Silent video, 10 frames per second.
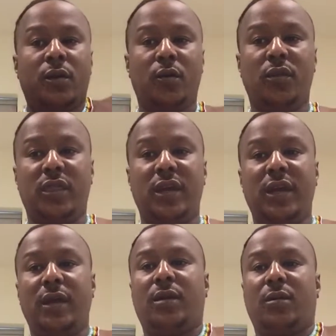not
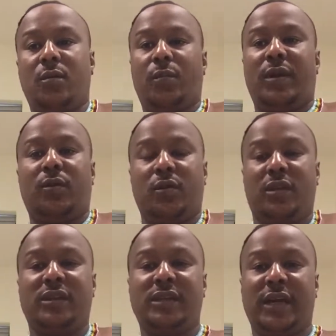there, but on
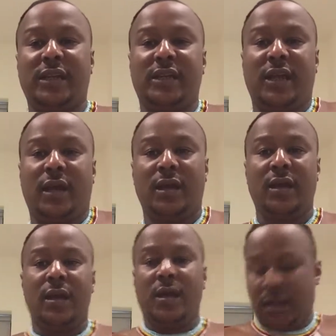the side here.
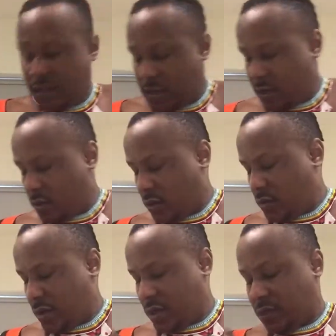No,
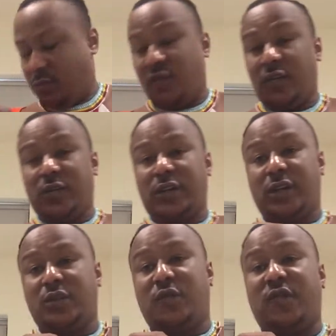this one is moved. I was
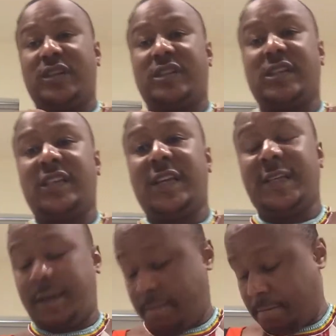trying to fix the
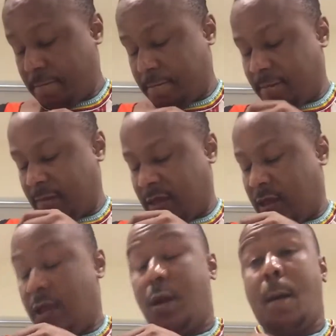center,
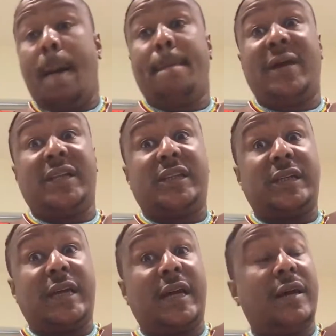
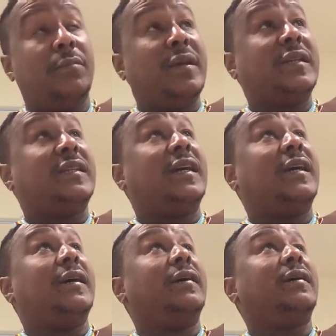but it's
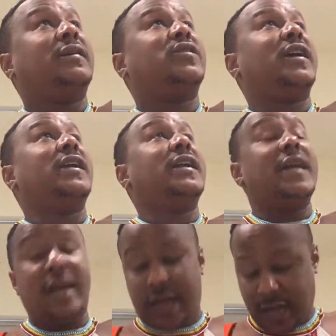a trial
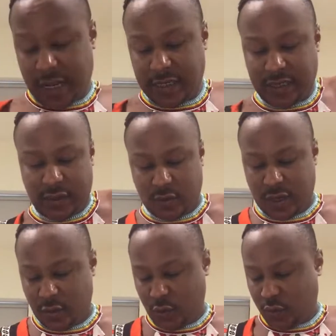and error. Like I said, you
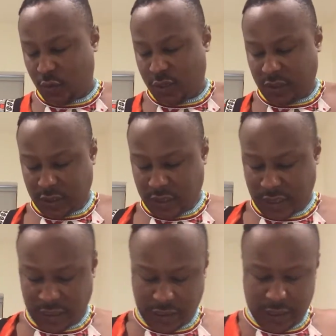cannot do this
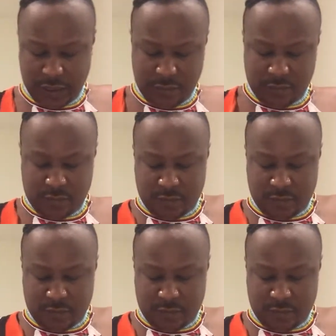rushing.